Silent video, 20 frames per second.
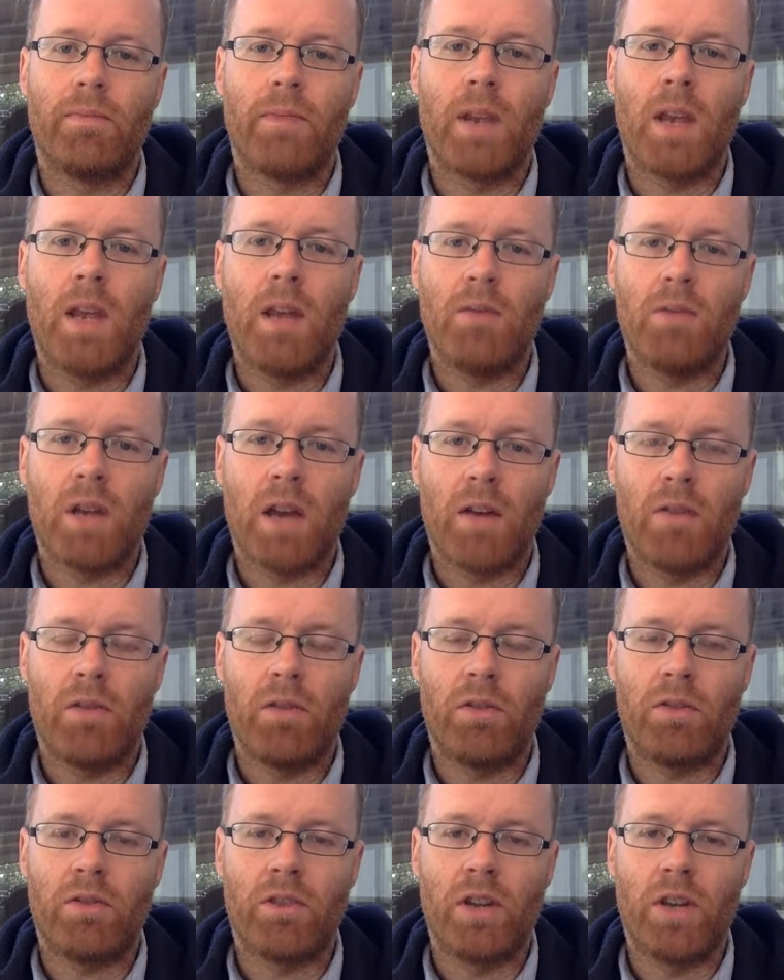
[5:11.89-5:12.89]
It would have an
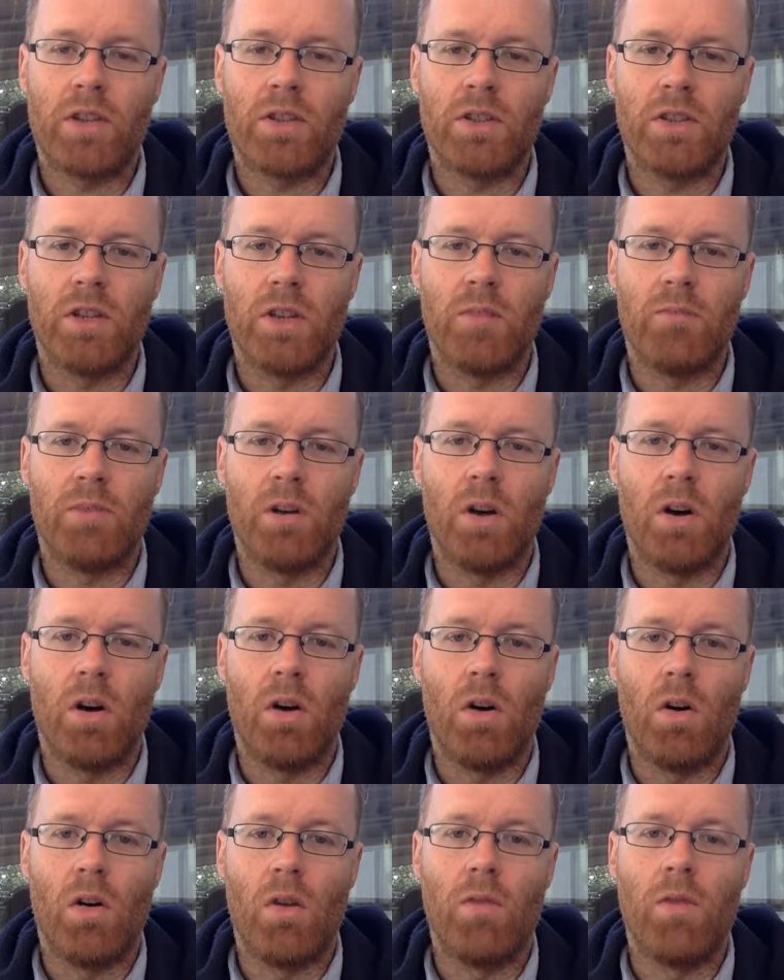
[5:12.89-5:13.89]
oxidation number
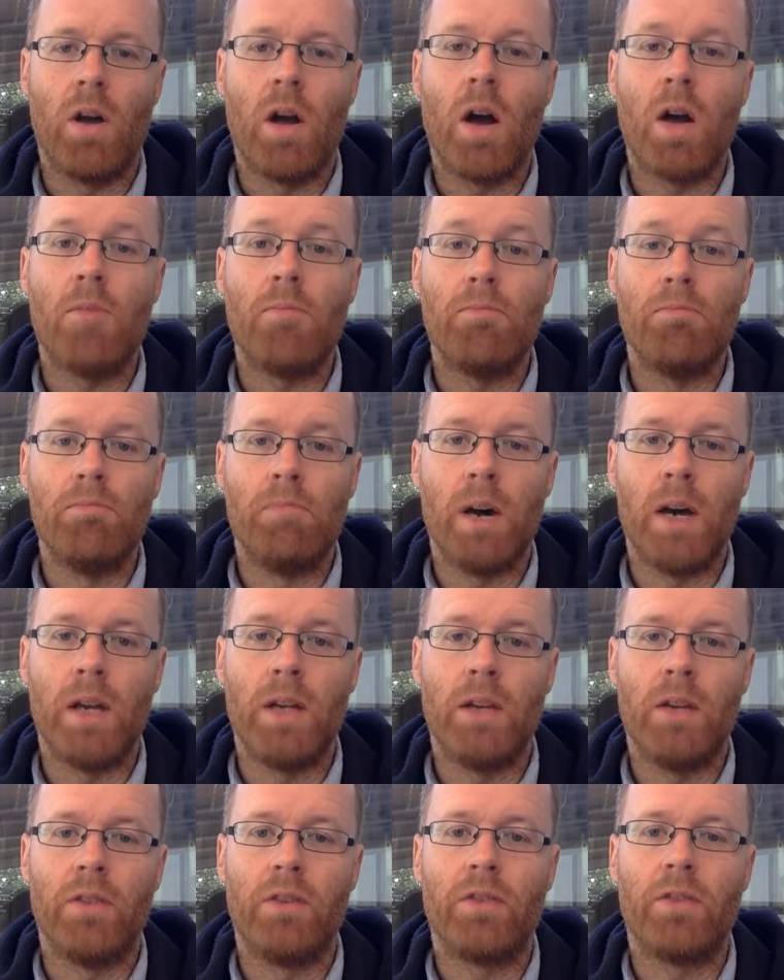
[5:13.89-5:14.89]
of
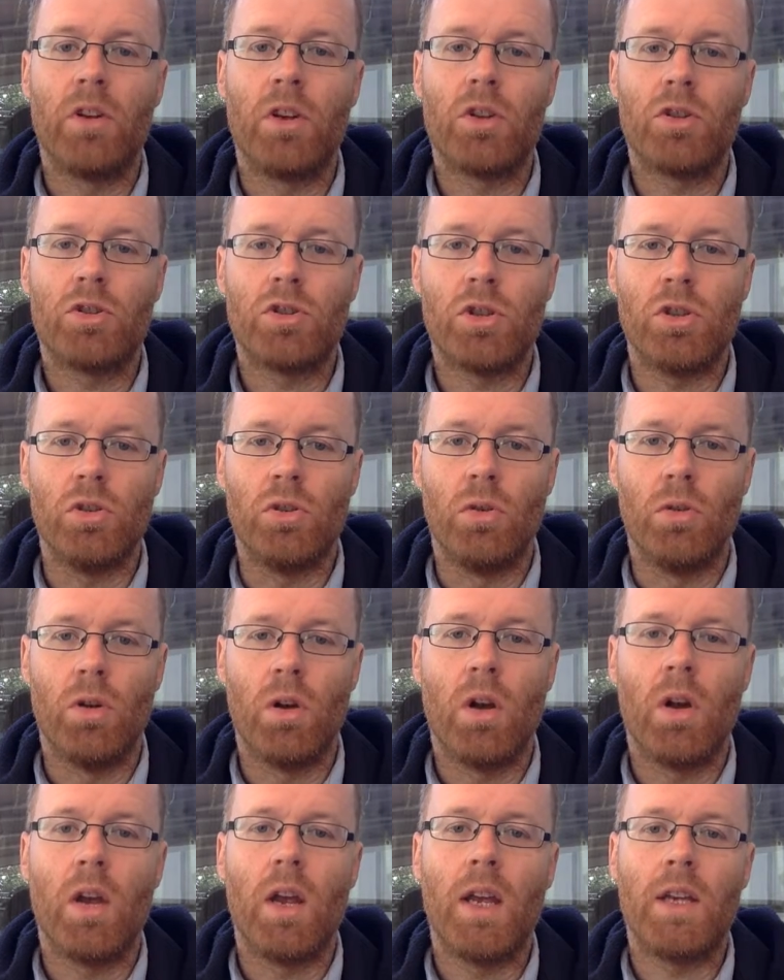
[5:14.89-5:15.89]
-2,
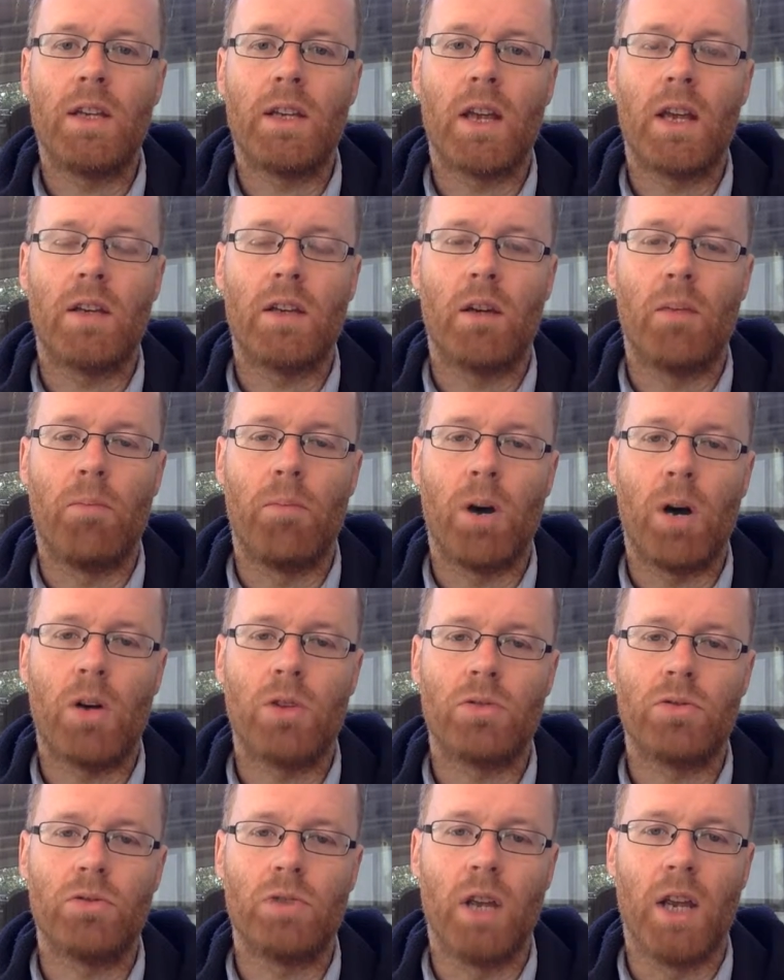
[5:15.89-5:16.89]
indicating a
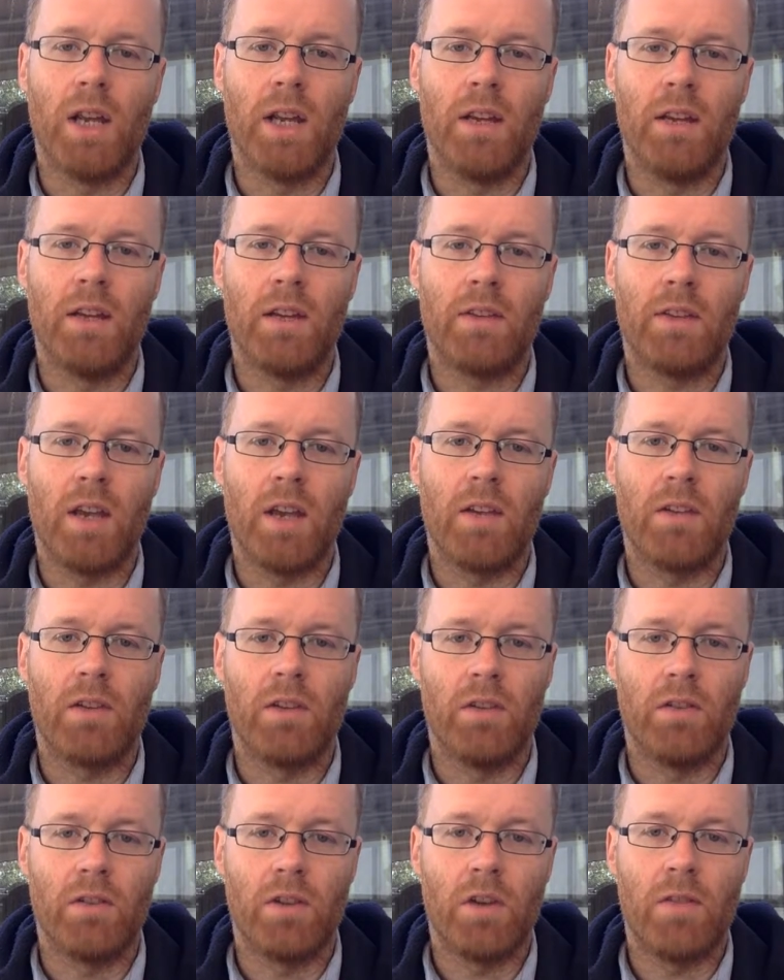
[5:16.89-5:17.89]
partial gain, in this case
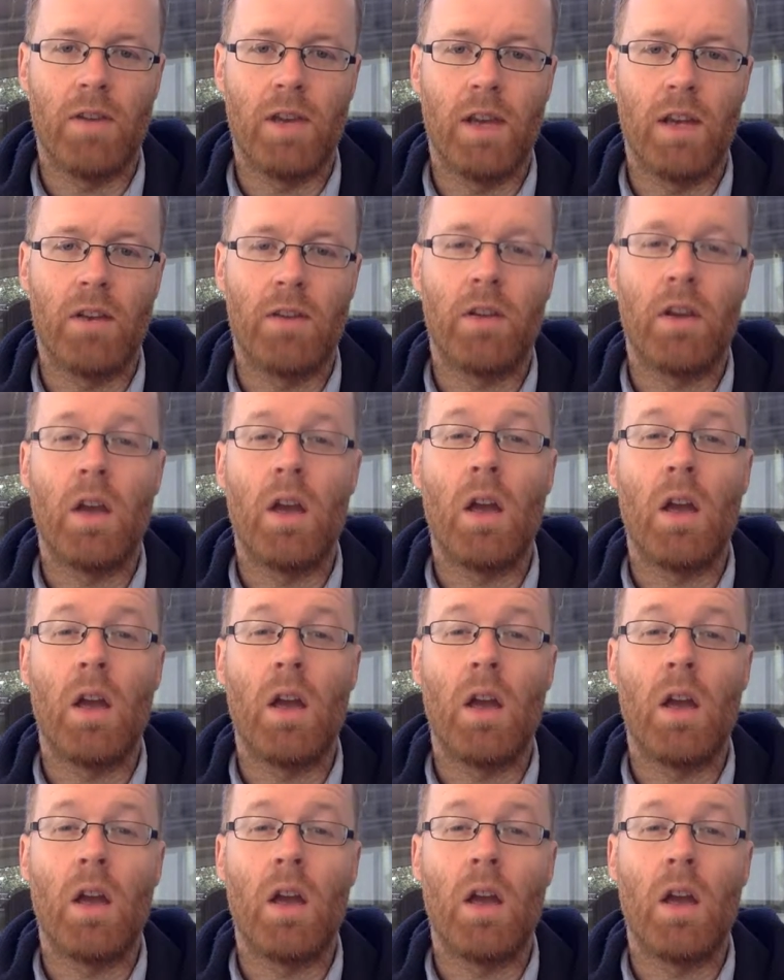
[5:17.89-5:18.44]
because it's covalent,